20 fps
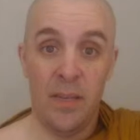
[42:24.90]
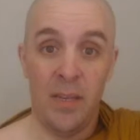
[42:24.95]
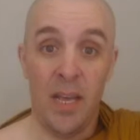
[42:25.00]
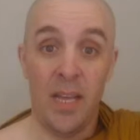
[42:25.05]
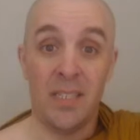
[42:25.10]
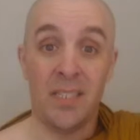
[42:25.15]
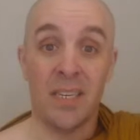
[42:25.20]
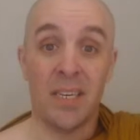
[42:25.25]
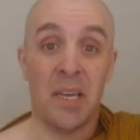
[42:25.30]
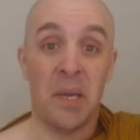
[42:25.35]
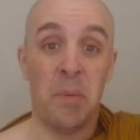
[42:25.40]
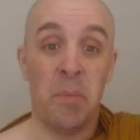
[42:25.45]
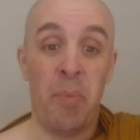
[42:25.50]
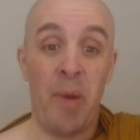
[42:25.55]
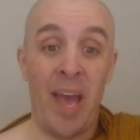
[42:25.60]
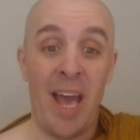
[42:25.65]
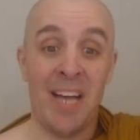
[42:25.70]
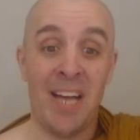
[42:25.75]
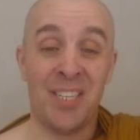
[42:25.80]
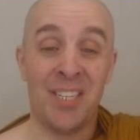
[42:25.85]
It's a
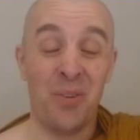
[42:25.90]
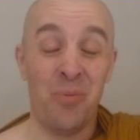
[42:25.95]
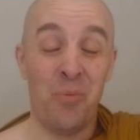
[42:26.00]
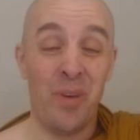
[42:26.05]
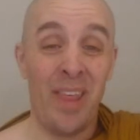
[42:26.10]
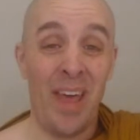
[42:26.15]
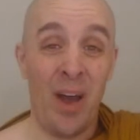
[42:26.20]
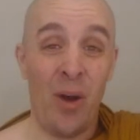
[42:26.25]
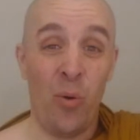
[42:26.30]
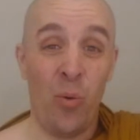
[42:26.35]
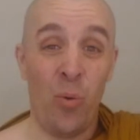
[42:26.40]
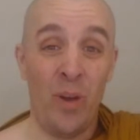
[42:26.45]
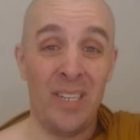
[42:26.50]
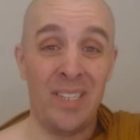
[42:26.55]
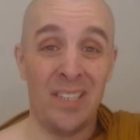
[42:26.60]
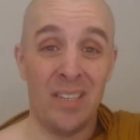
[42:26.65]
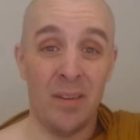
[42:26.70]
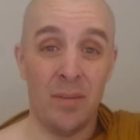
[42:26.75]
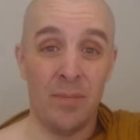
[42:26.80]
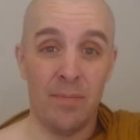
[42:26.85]
compassion without
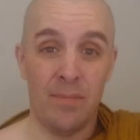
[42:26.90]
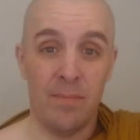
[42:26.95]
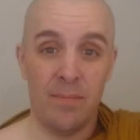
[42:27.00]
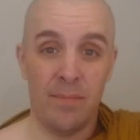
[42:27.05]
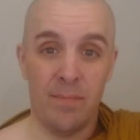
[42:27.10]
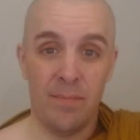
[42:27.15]
wisdom.